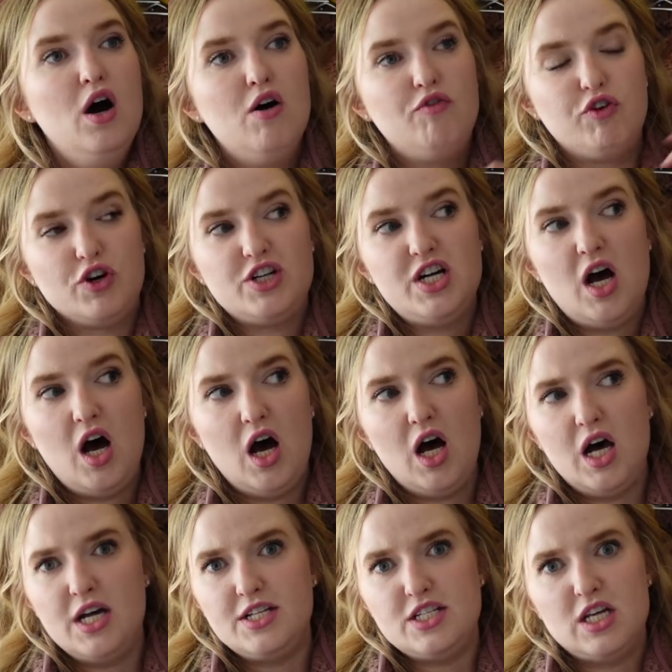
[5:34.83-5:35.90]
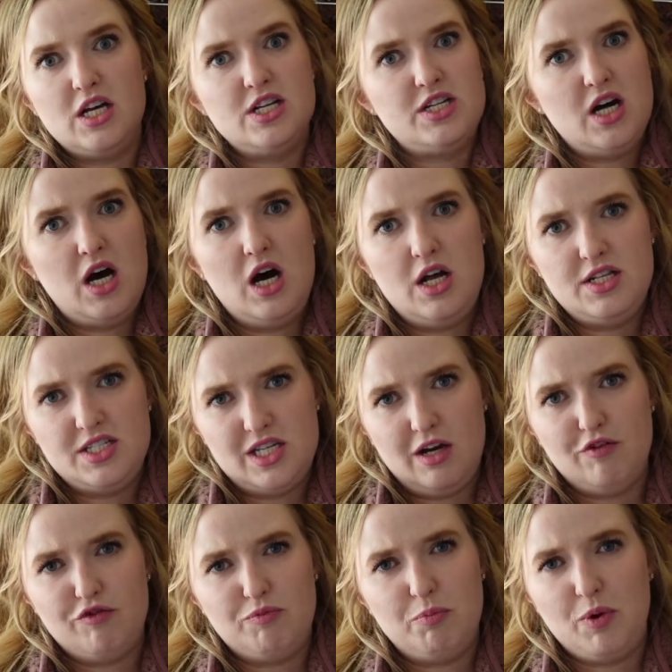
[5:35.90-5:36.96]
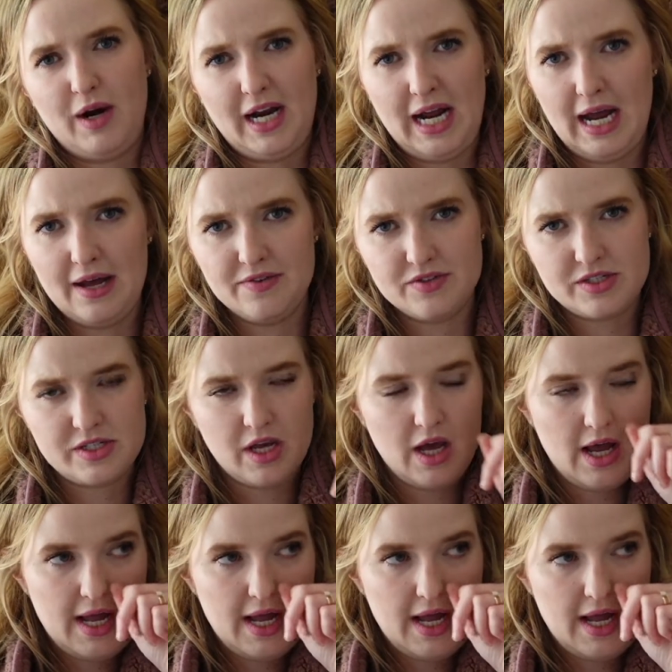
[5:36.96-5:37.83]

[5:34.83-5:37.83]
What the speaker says: for tons and tons of brands.